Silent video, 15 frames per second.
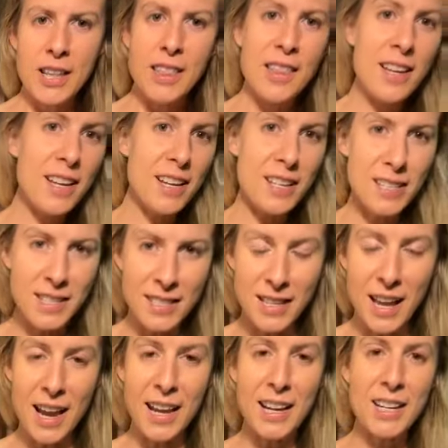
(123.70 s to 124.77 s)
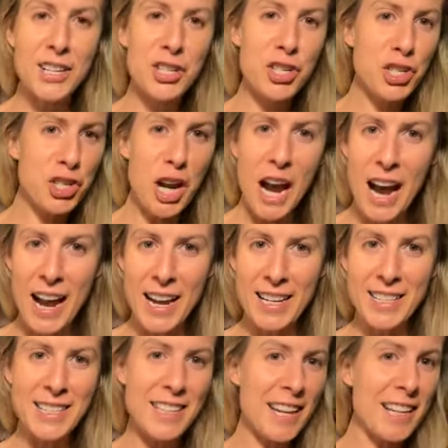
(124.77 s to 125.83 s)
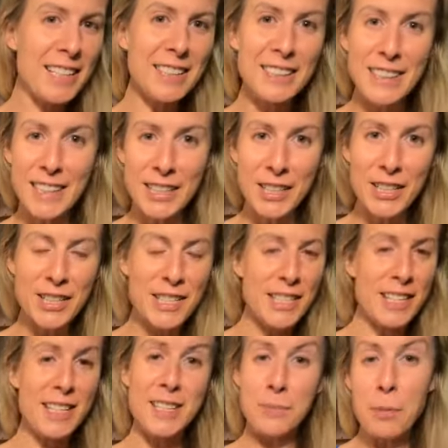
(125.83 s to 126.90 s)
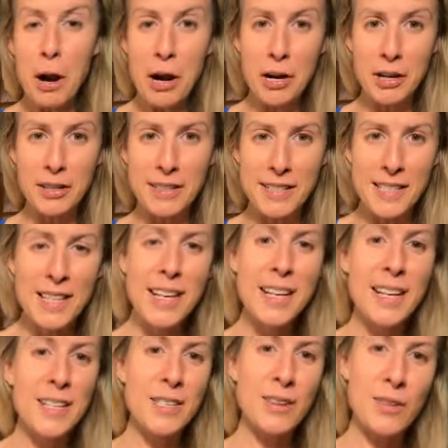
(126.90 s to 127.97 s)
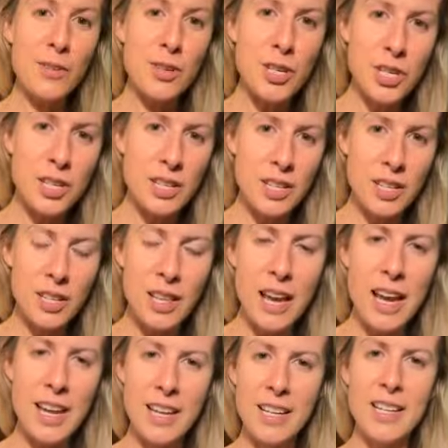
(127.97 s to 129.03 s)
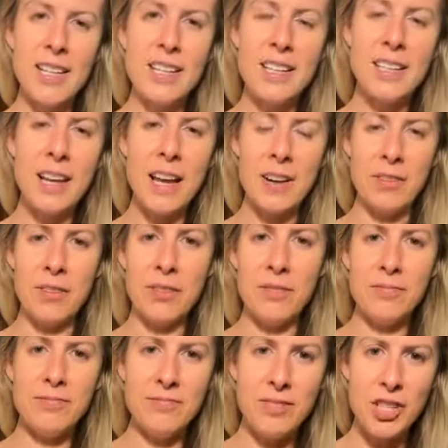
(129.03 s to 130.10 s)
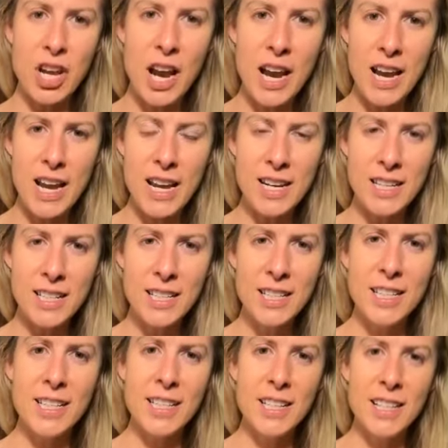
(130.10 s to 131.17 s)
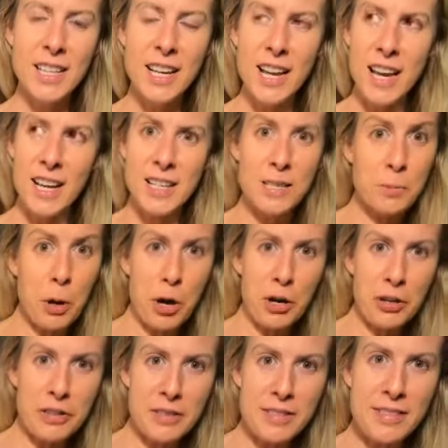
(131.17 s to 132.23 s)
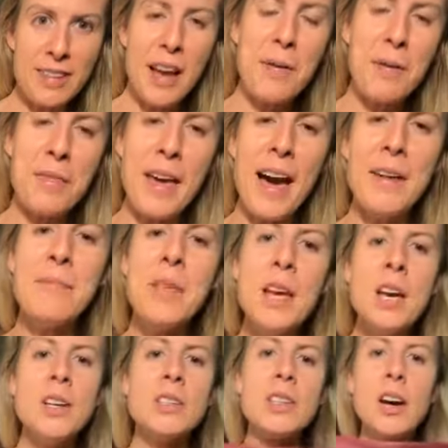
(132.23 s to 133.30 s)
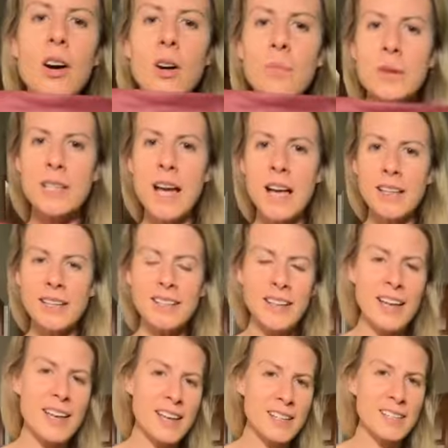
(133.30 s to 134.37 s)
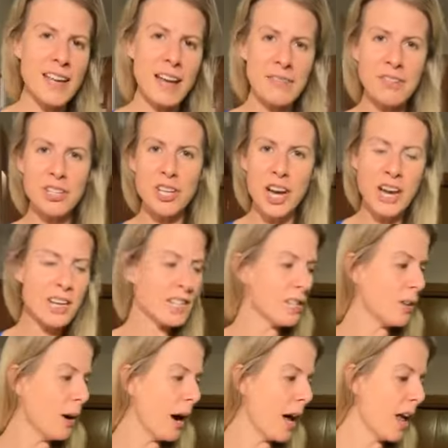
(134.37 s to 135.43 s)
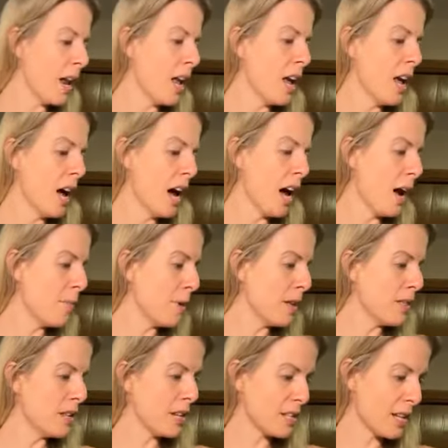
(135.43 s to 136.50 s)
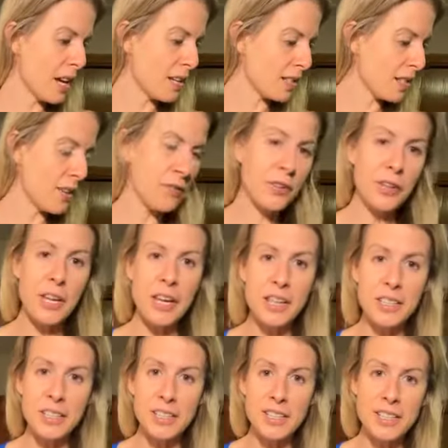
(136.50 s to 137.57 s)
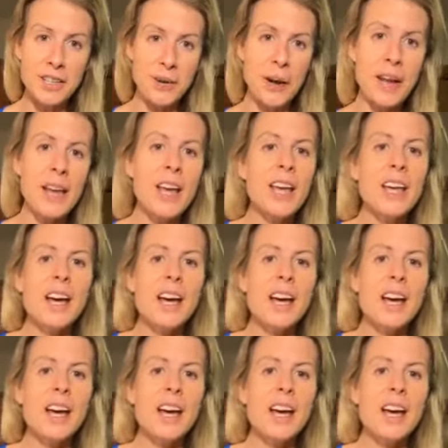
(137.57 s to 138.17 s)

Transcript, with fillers: This like shines, like glitters, like sparkles. So like, I don't know, shine and sparkles. How about that? So metallic leggings have the shine to it. Um, and this has definitely a glitter to it.